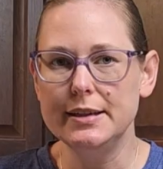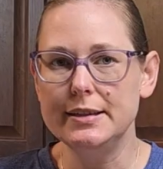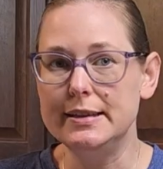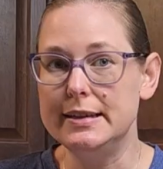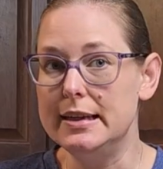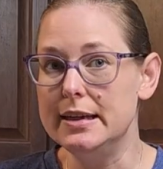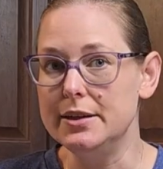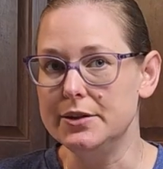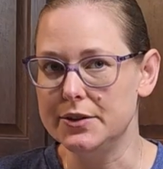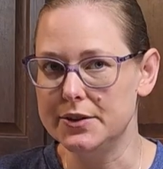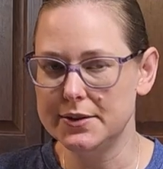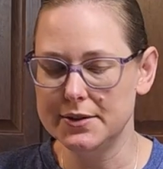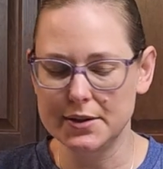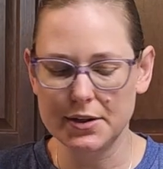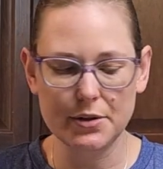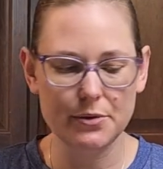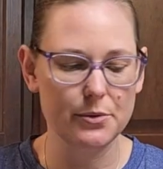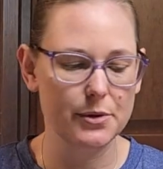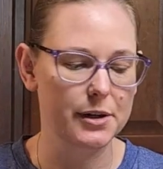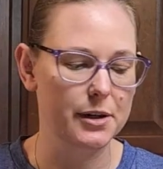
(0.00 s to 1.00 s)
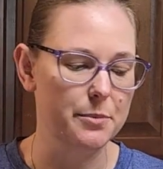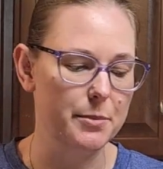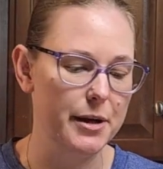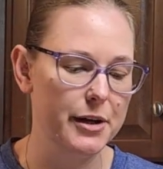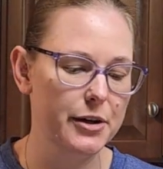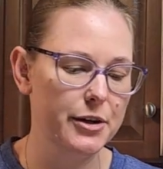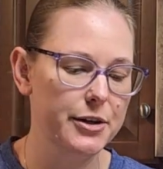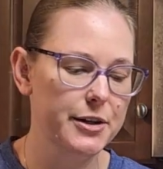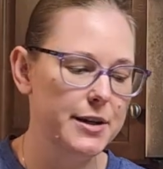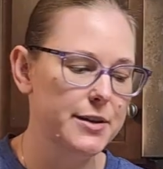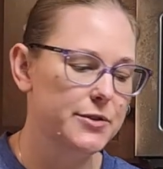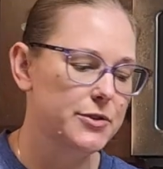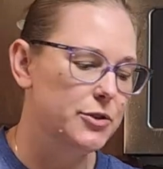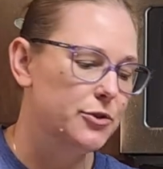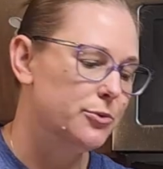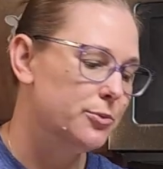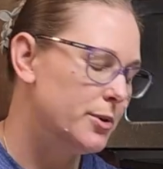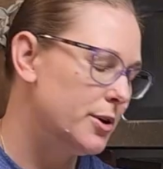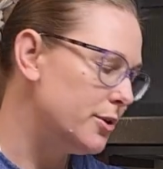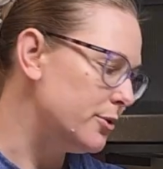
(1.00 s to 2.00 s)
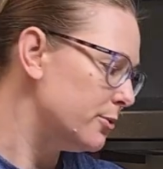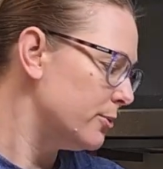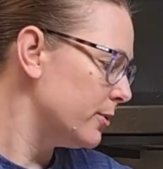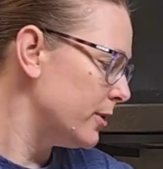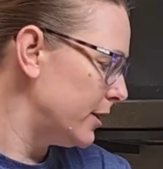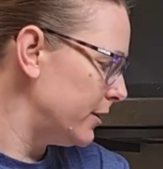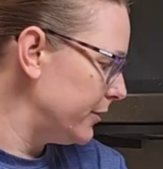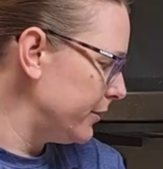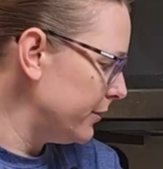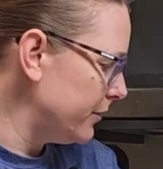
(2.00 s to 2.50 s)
yeast. We're going to make our yeast grow.